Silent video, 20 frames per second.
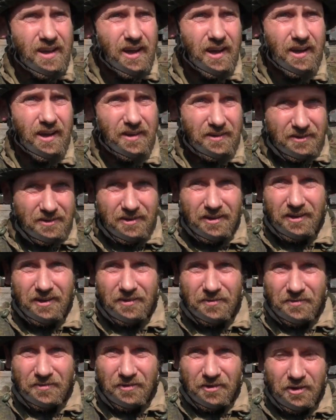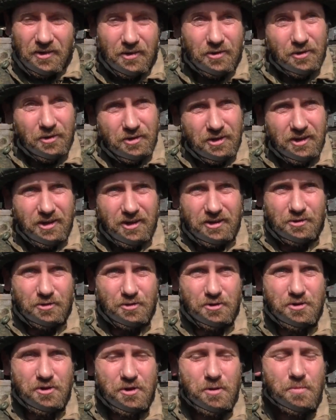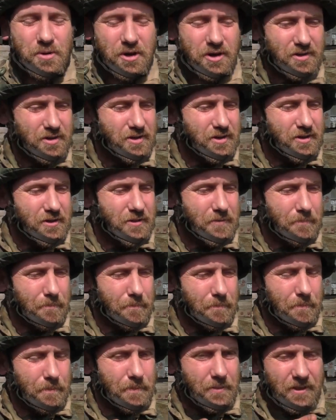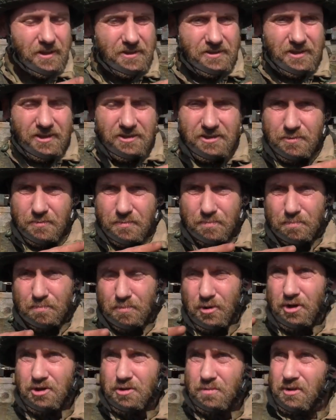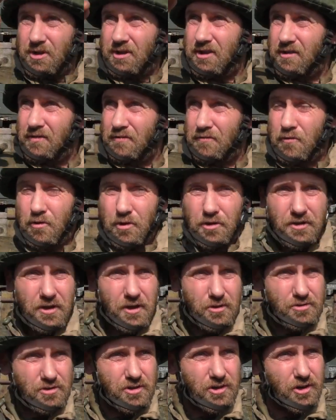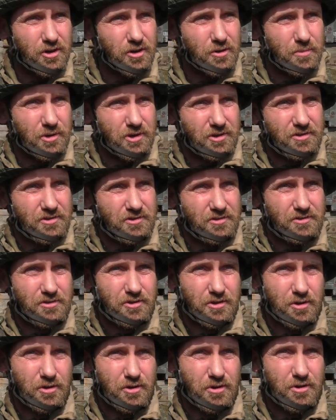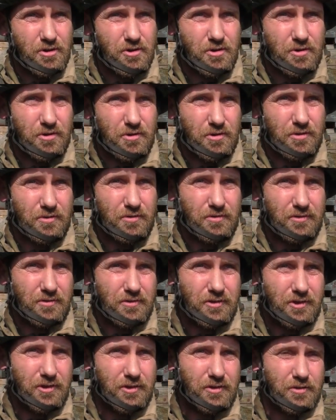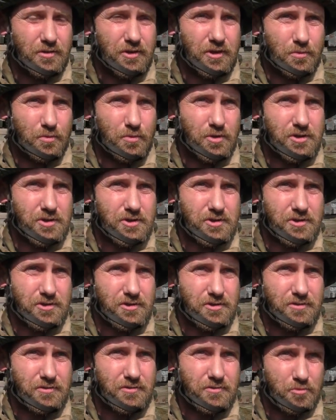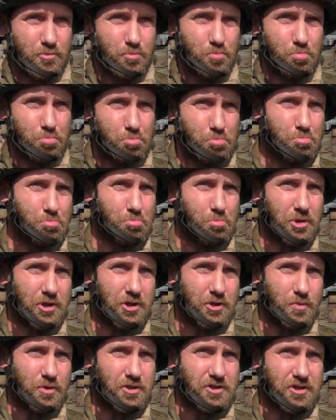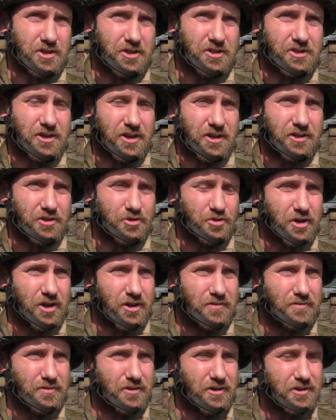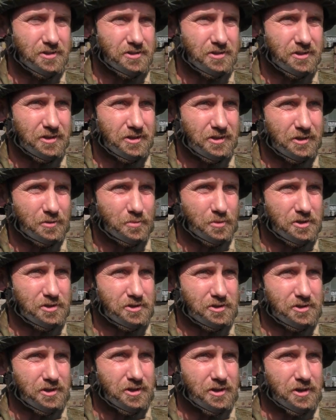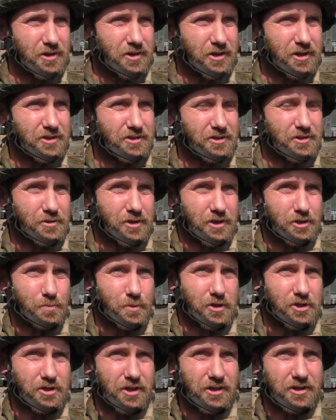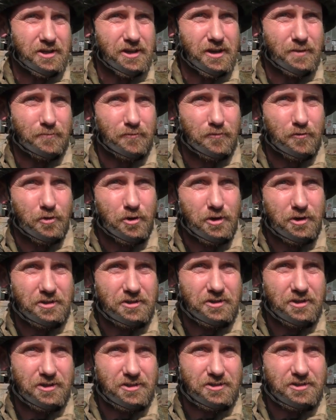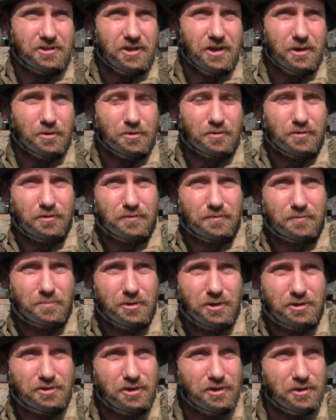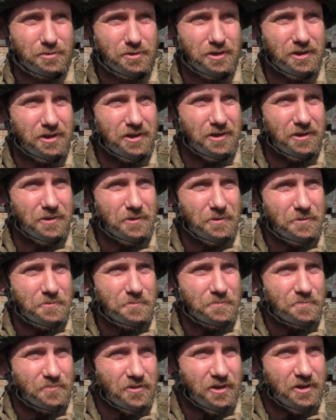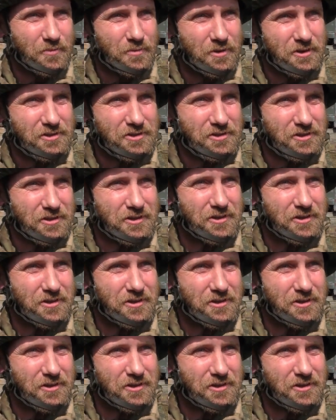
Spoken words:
Yeah, no, okay, I don't know, but that's approximately 4,000 kilometers. So it was an exciting drive. Yes, it was especially the M4, the south of Moscow. That was.